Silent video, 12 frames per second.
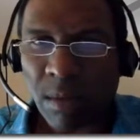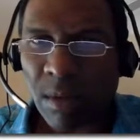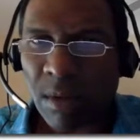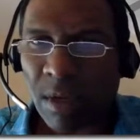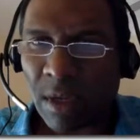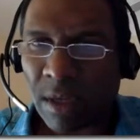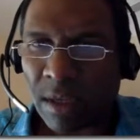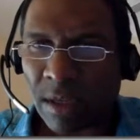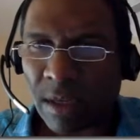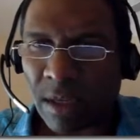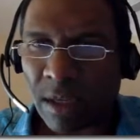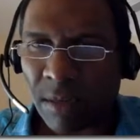Okay, that's
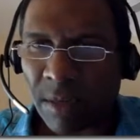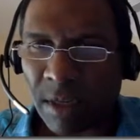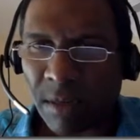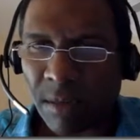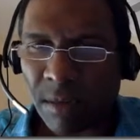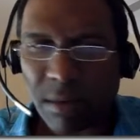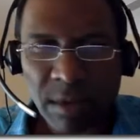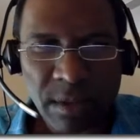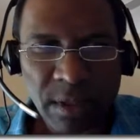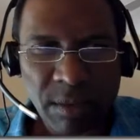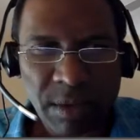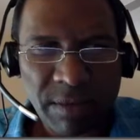not coming up through. Let's
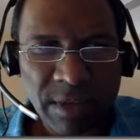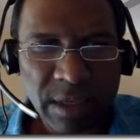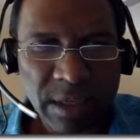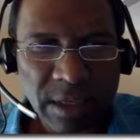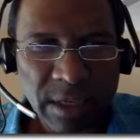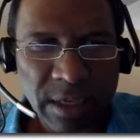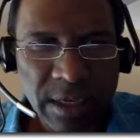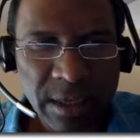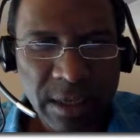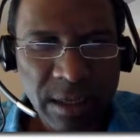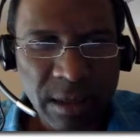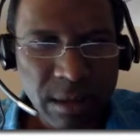see, are we even getting a tag
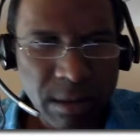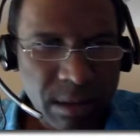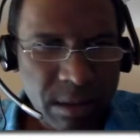there?